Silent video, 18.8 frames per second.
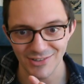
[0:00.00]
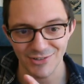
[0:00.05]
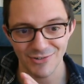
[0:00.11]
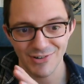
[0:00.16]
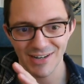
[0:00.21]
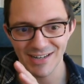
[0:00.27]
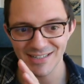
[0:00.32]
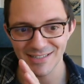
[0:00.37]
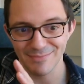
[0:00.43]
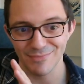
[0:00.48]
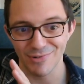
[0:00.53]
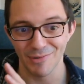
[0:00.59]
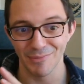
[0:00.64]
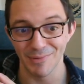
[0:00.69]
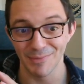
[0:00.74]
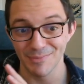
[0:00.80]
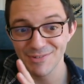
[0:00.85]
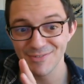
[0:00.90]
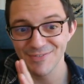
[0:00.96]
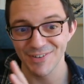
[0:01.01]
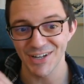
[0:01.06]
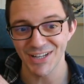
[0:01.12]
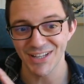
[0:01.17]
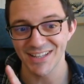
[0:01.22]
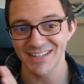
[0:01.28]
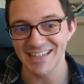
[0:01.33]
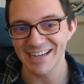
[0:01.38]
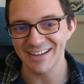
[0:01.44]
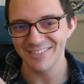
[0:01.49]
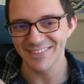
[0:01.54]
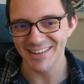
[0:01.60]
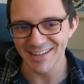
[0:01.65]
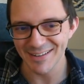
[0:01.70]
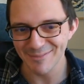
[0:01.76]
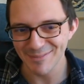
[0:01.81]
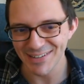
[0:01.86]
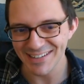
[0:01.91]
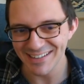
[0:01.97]
creating problems further down the
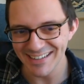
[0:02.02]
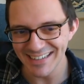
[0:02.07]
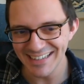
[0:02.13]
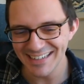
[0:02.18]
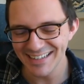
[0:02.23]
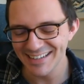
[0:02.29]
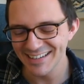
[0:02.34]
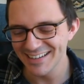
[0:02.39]
number line.